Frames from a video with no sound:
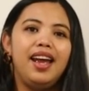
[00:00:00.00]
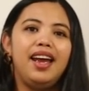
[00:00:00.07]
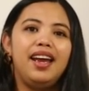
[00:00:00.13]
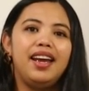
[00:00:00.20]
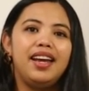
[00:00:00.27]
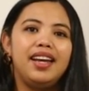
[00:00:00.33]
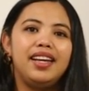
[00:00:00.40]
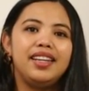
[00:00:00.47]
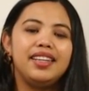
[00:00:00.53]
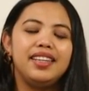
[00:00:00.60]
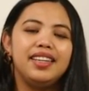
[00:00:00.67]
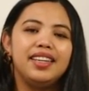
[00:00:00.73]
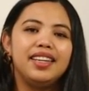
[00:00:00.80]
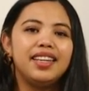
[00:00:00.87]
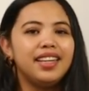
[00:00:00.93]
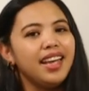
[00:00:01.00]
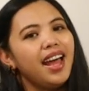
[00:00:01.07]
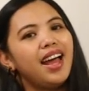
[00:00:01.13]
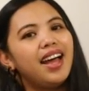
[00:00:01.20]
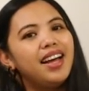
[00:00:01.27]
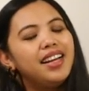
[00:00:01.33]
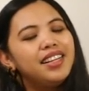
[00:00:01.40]
And
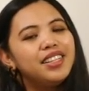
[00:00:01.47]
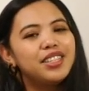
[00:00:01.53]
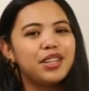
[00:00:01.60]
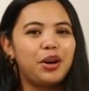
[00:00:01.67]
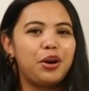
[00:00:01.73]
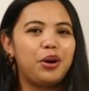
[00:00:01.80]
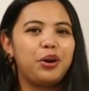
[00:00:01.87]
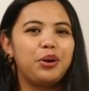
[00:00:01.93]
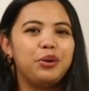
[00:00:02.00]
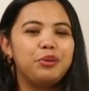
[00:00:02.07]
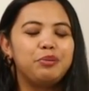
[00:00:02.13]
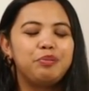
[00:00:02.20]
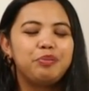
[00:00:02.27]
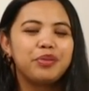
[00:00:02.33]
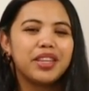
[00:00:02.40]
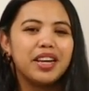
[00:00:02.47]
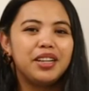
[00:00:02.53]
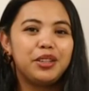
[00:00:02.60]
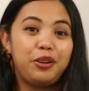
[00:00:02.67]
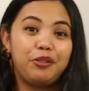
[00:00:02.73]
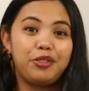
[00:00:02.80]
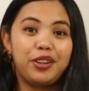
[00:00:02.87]
yeah, so
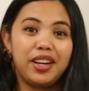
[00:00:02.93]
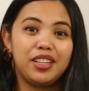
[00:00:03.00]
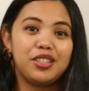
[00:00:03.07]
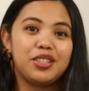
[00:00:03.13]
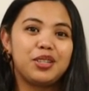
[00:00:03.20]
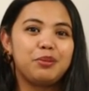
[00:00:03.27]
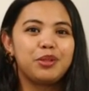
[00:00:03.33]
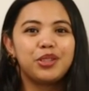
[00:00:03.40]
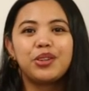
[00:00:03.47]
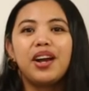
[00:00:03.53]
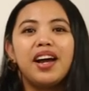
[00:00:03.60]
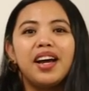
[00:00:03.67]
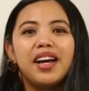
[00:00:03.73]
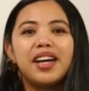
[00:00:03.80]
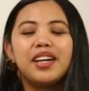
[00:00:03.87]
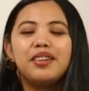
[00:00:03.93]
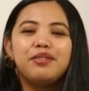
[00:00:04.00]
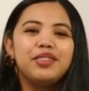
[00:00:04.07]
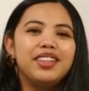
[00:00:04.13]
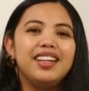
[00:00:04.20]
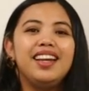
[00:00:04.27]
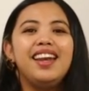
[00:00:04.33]
don't forget to subscribe,
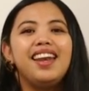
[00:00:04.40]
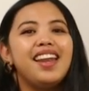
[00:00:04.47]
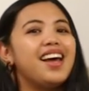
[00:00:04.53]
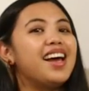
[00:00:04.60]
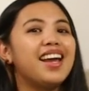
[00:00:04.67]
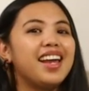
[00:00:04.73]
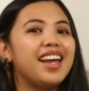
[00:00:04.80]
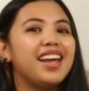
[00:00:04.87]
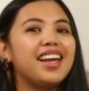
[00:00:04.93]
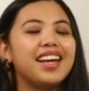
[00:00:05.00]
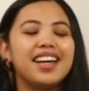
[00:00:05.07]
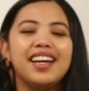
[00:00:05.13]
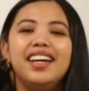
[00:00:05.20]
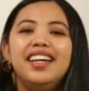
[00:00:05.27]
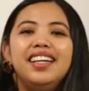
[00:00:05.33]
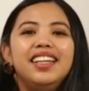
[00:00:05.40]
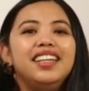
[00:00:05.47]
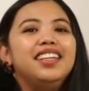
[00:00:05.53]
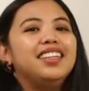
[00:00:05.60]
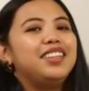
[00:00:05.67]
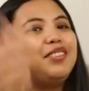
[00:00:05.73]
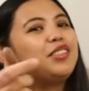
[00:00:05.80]
like,
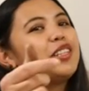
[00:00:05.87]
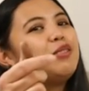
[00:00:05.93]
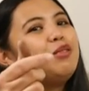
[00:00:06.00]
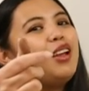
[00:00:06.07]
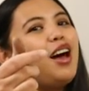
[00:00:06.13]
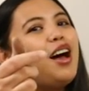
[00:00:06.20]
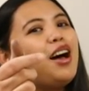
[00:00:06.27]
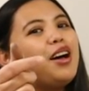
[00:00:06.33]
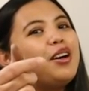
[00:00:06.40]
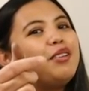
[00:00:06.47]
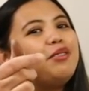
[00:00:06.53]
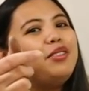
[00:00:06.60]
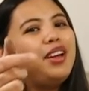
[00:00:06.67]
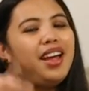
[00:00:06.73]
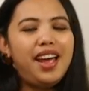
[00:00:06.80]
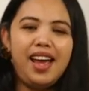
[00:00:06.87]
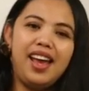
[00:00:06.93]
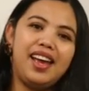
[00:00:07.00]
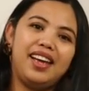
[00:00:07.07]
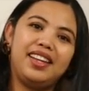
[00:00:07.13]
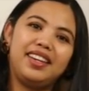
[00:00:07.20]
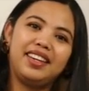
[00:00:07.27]
leave some love,
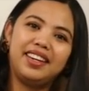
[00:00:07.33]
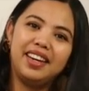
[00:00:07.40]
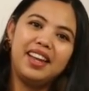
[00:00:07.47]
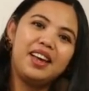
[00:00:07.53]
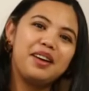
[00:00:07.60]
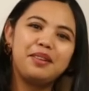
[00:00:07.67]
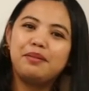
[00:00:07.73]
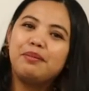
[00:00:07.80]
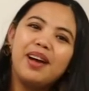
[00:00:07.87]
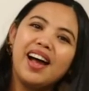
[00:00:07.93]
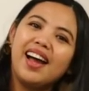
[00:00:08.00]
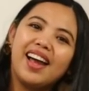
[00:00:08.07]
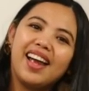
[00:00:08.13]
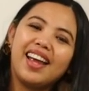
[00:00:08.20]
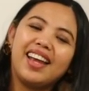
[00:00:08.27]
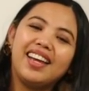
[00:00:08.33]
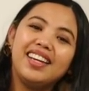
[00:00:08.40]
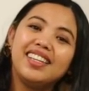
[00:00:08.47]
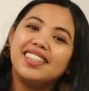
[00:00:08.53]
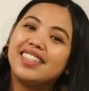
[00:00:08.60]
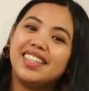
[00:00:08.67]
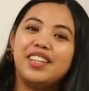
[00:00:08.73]
and bye.
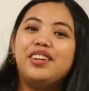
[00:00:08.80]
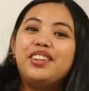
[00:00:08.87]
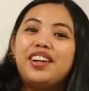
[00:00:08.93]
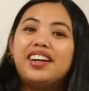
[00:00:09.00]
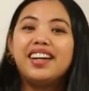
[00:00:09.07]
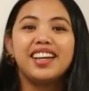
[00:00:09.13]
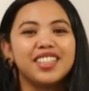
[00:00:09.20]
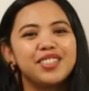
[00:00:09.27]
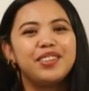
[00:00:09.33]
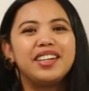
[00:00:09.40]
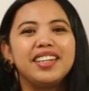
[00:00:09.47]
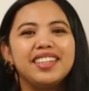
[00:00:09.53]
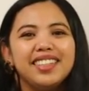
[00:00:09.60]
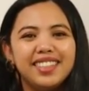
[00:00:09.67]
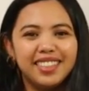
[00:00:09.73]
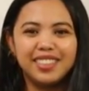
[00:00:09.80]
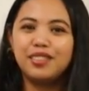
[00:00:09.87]
See you in our next one.